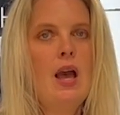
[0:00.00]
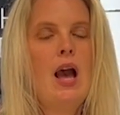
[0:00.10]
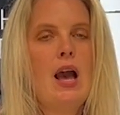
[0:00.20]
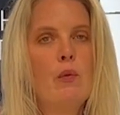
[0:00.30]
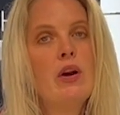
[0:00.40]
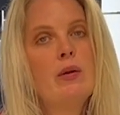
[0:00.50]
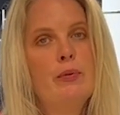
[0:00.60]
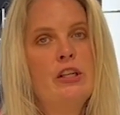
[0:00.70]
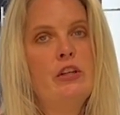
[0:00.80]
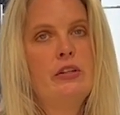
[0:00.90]
I want to
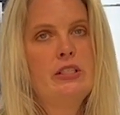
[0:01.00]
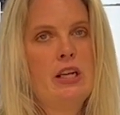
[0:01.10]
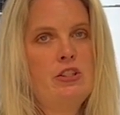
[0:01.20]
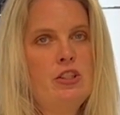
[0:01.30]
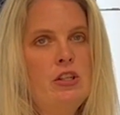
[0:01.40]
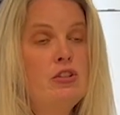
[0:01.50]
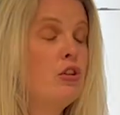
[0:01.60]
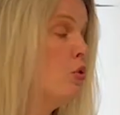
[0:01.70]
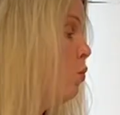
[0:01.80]
bring your attention to the